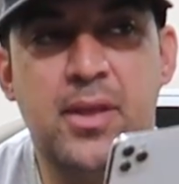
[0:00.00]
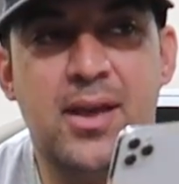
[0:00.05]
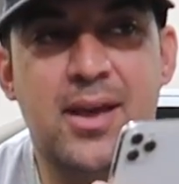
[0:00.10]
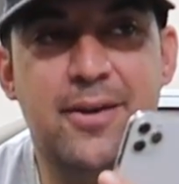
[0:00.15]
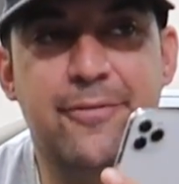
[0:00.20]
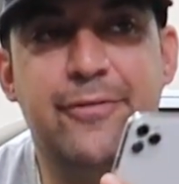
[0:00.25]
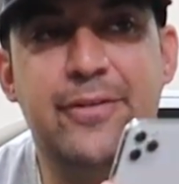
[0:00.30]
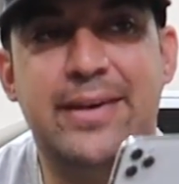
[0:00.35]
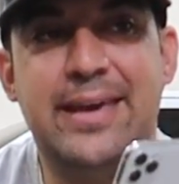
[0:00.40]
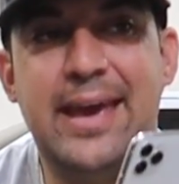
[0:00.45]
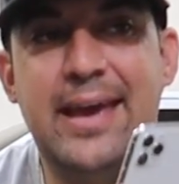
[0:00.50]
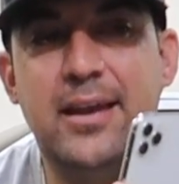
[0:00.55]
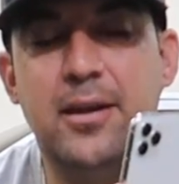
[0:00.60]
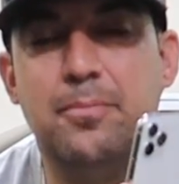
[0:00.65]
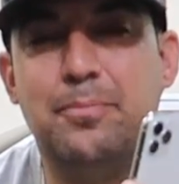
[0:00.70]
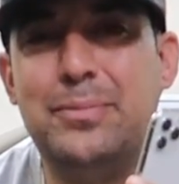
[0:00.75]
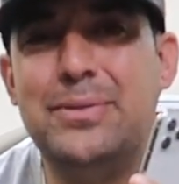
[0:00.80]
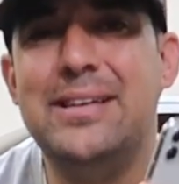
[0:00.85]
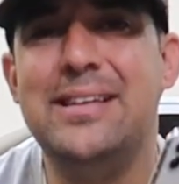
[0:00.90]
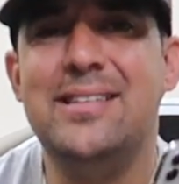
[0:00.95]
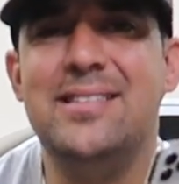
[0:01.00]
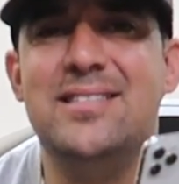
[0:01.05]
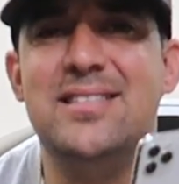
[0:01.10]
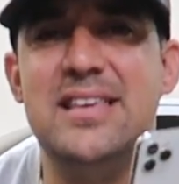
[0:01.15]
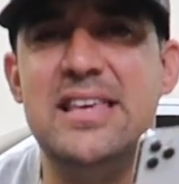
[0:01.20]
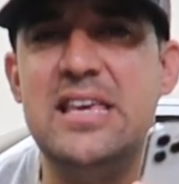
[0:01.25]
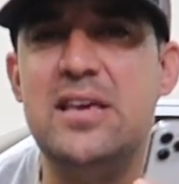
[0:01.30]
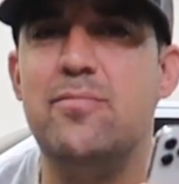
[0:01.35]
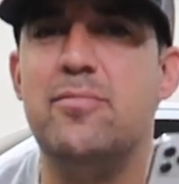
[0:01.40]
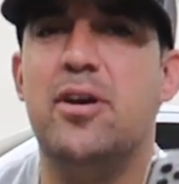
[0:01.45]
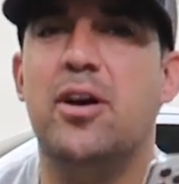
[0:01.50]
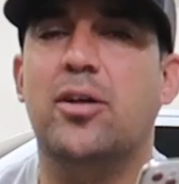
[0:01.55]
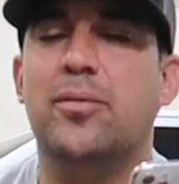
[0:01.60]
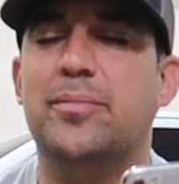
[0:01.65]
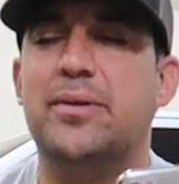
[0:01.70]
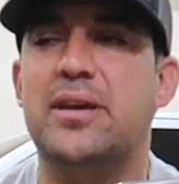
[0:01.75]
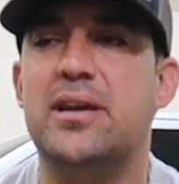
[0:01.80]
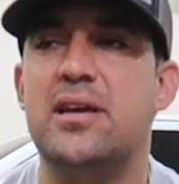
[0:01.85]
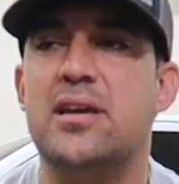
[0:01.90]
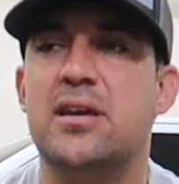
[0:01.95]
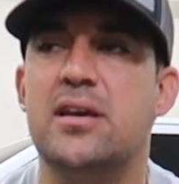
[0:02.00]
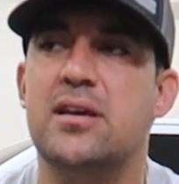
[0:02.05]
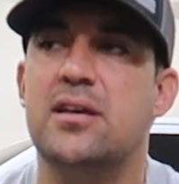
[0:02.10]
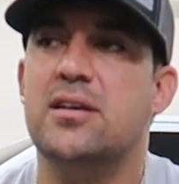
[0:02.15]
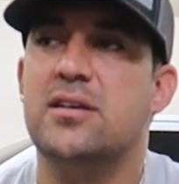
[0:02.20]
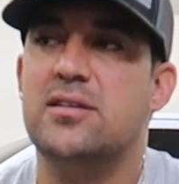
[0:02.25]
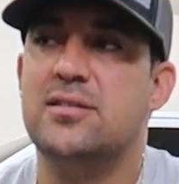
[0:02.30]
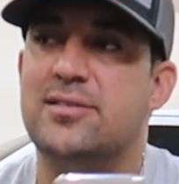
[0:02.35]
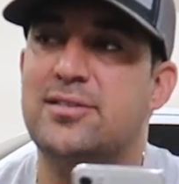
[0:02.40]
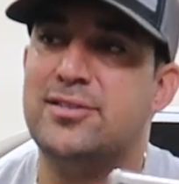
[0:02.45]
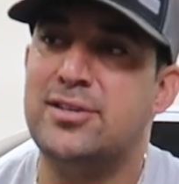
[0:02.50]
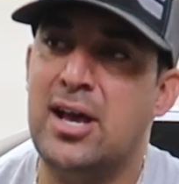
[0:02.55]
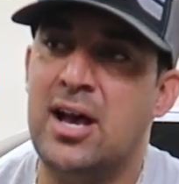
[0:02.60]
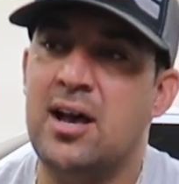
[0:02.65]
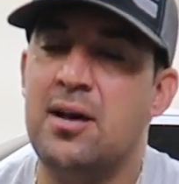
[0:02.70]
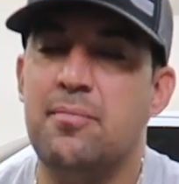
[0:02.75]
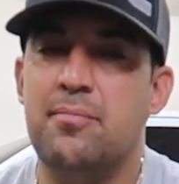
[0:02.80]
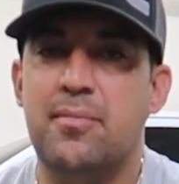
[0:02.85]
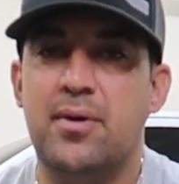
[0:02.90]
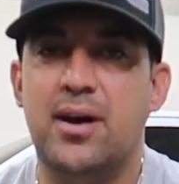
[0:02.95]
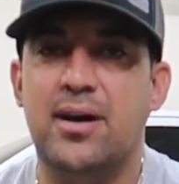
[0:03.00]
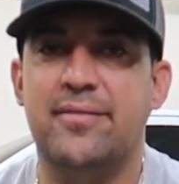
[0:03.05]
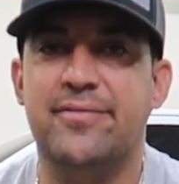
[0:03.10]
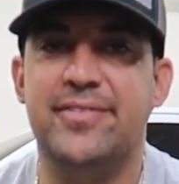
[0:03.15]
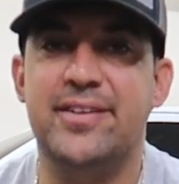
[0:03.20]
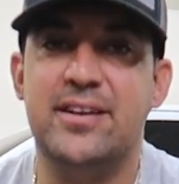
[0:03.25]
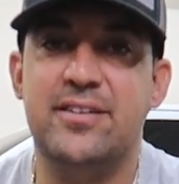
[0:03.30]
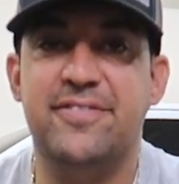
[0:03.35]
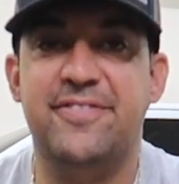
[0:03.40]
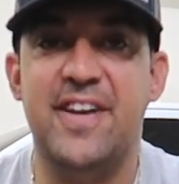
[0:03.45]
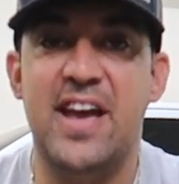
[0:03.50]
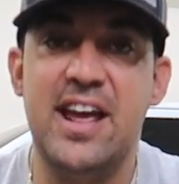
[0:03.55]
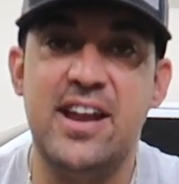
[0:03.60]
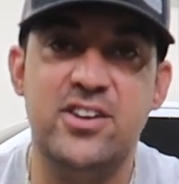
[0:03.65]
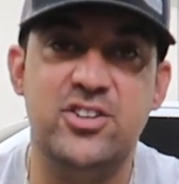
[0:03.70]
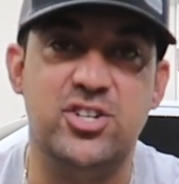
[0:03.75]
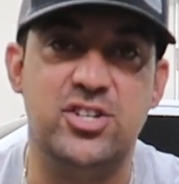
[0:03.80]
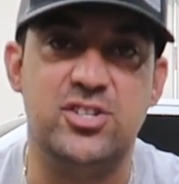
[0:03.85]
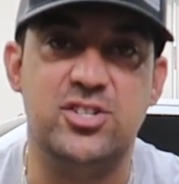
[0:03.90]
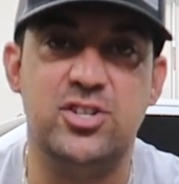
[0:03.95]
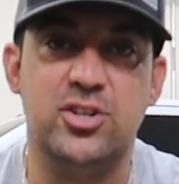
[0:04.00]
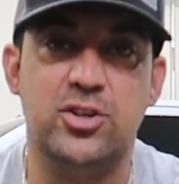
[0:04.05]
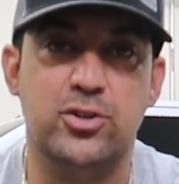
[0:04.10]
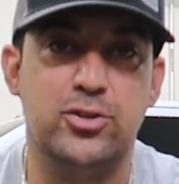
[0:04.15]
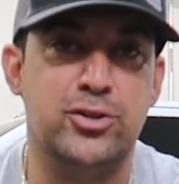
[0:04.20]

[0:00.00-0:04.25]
if he can to please email me some of the advantages, you know,